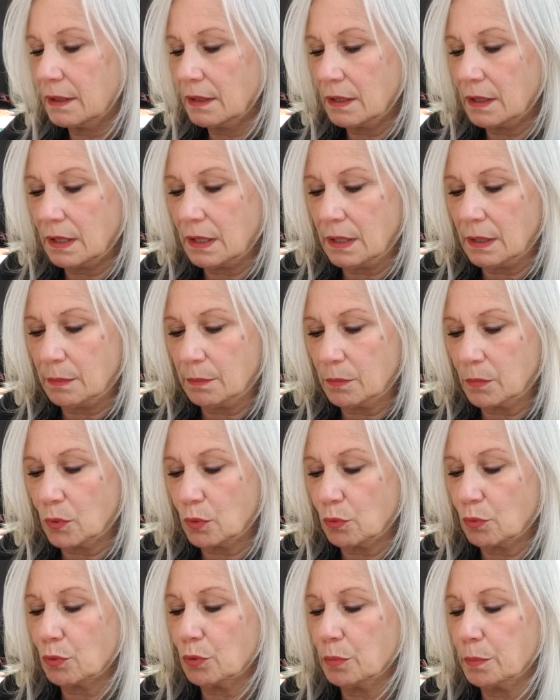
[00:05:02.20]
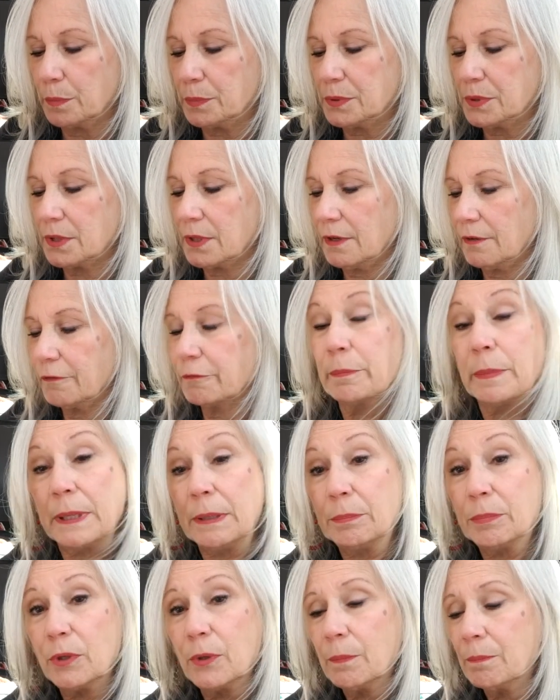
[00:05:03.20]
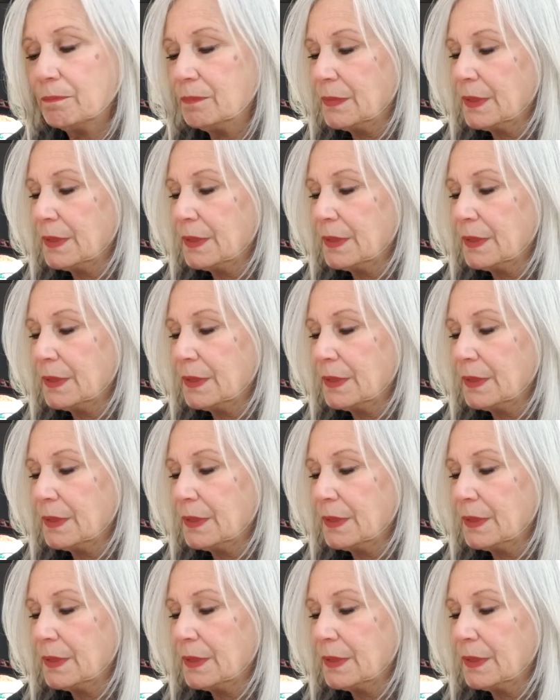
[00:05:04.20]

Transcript: um, groups of people.